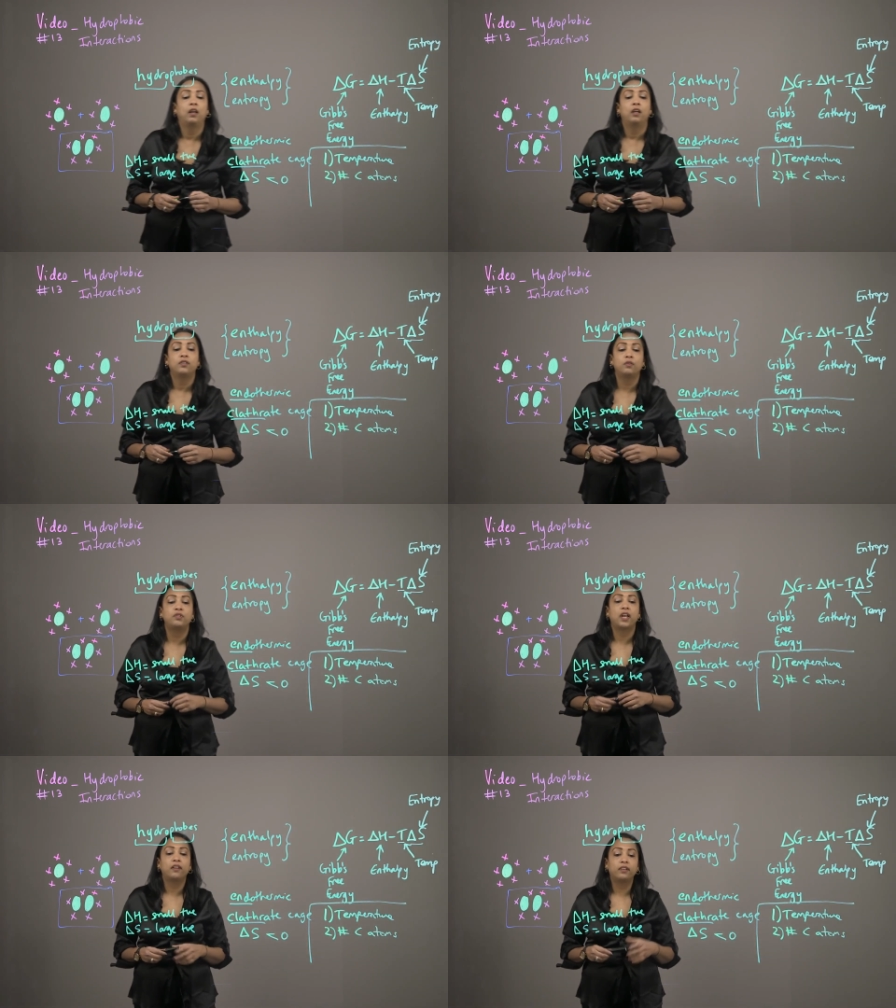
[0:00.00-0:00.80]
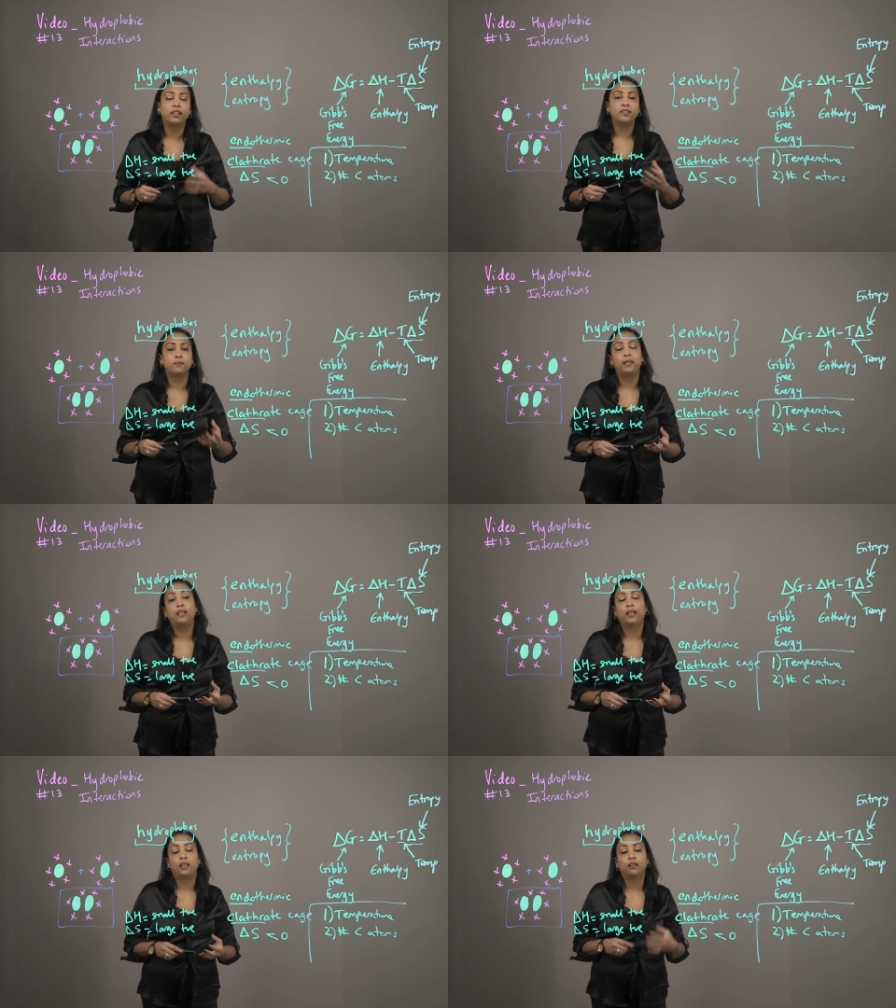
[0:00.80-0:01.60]
So generally
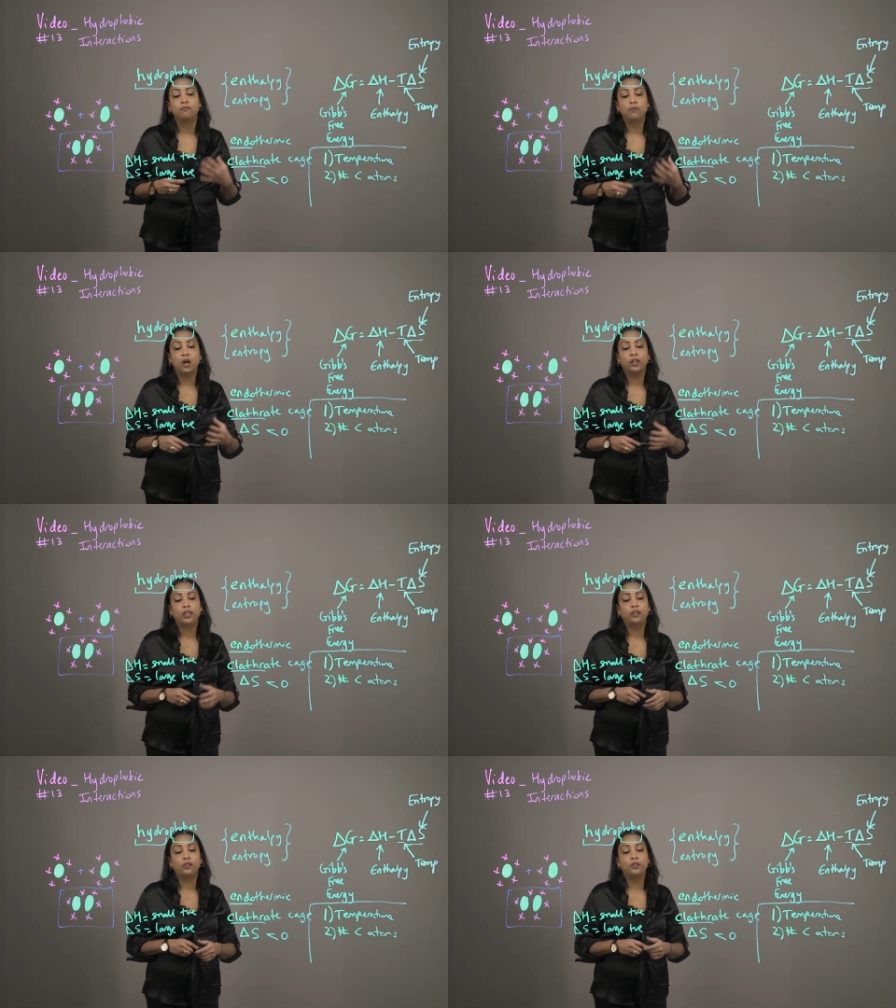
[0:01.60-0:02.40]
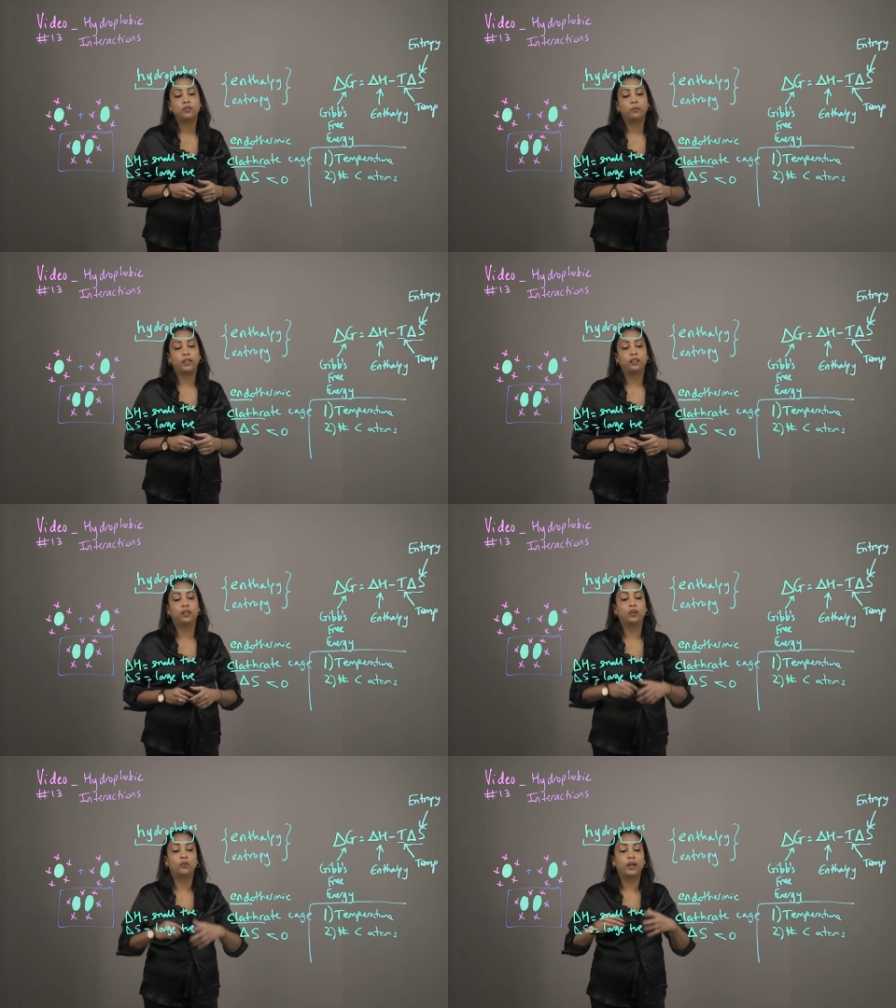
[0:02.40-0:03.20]
speaking, molecules with
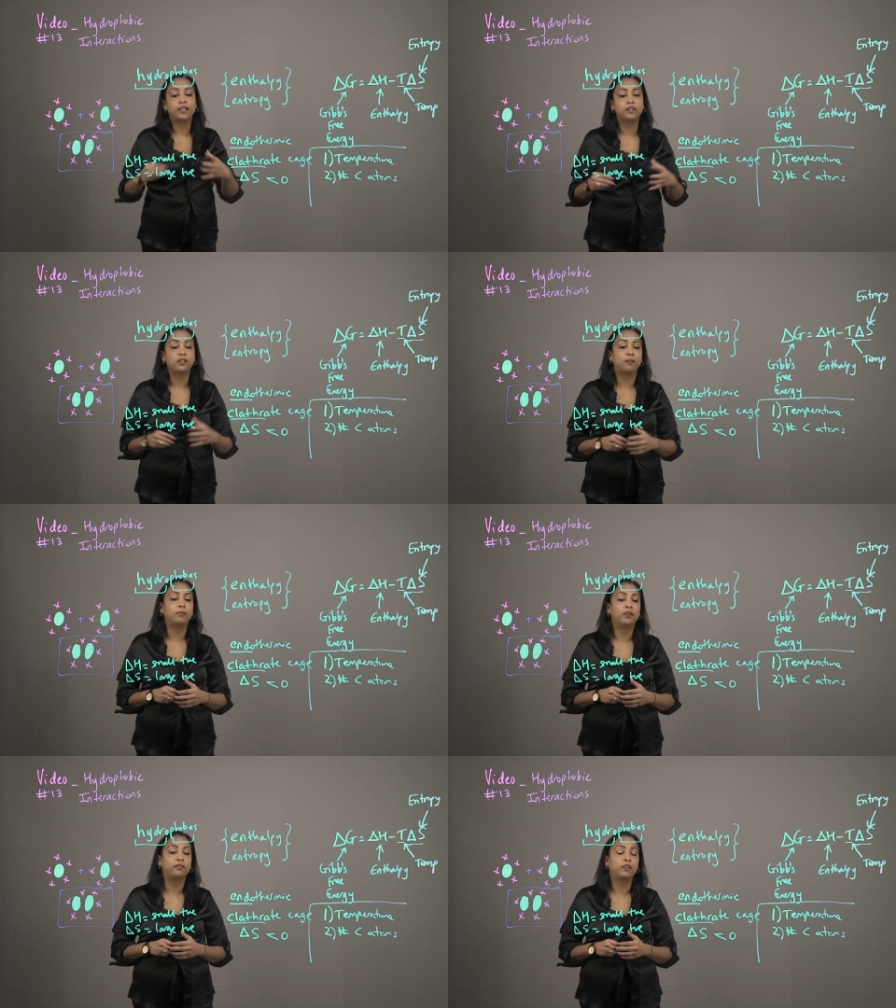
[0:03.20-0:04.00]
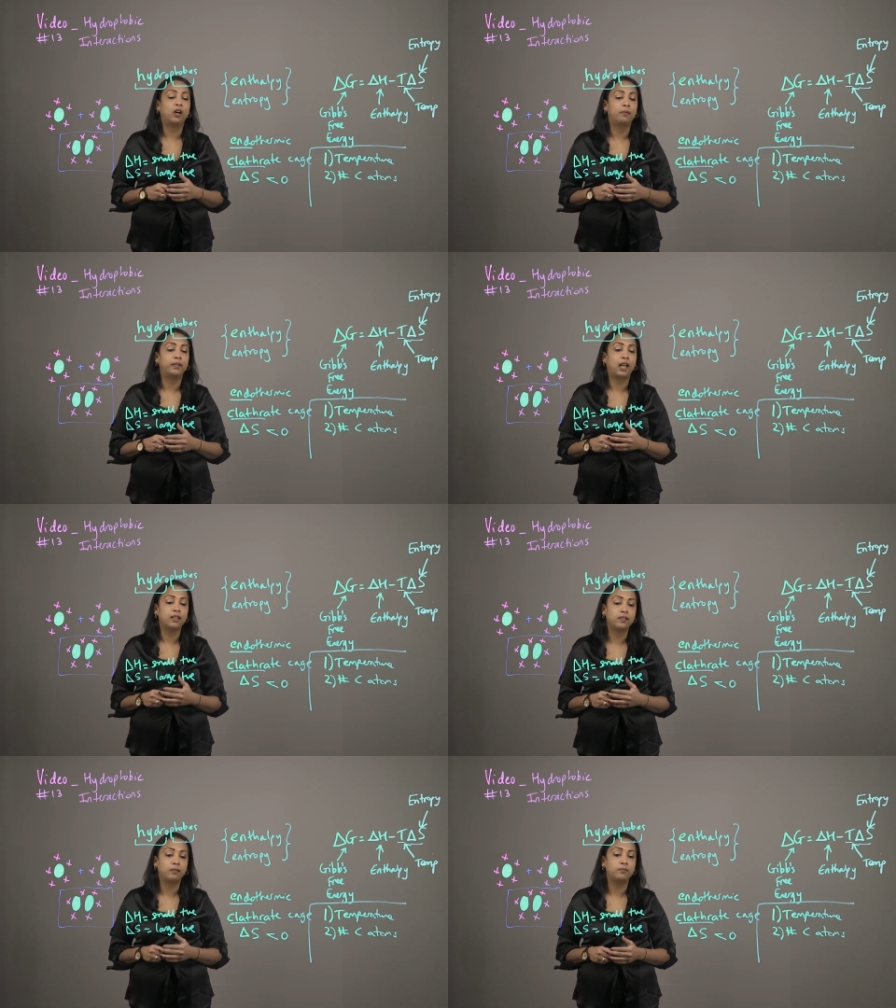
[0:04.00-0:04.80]
greater number of carbon
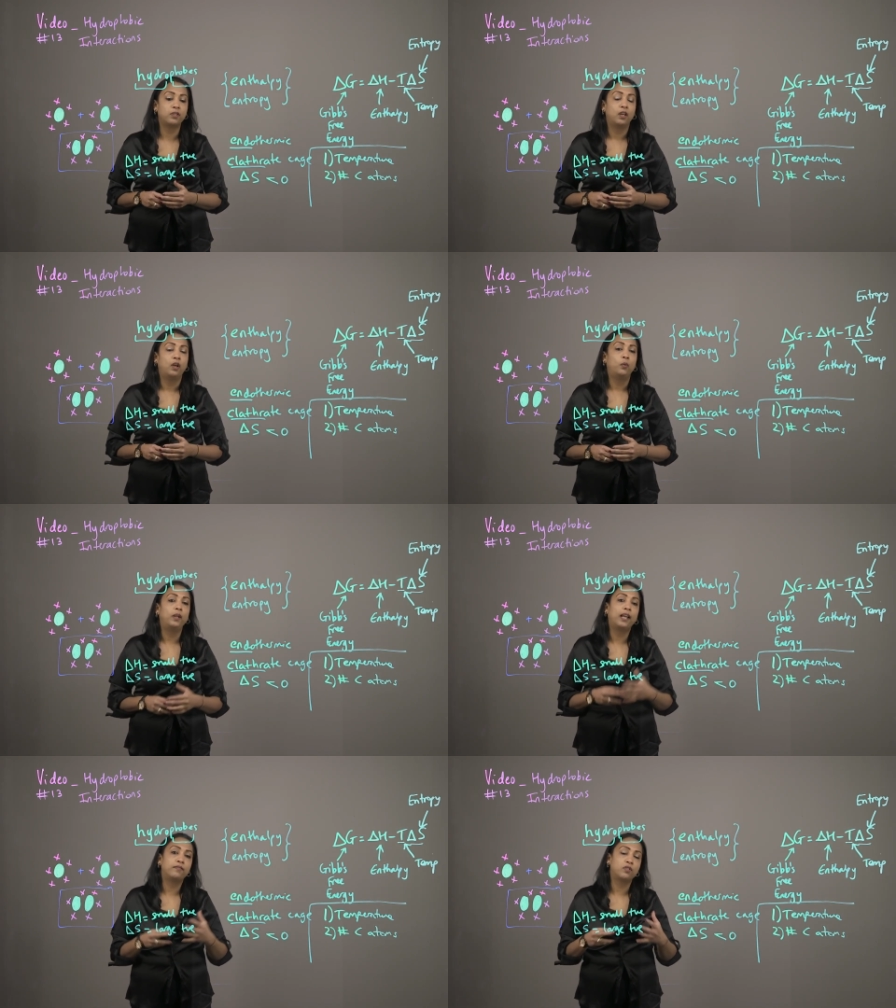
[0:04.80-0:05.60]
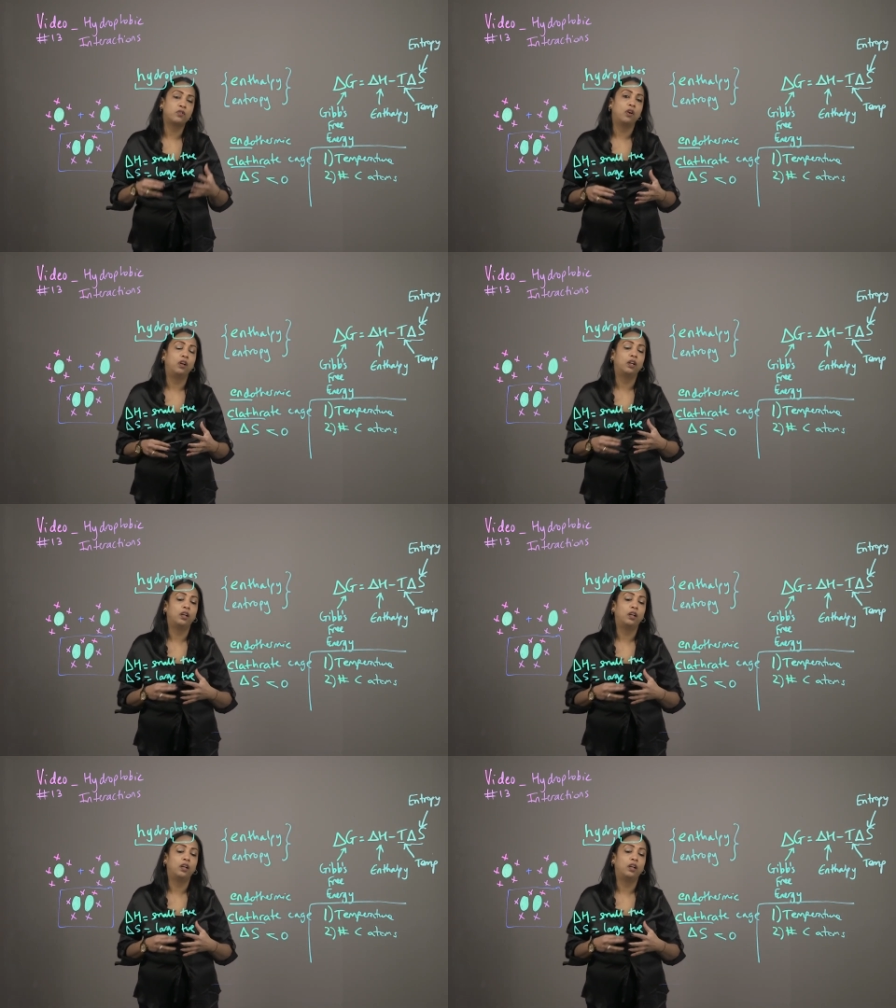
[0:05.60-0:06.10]
atoms will have stronger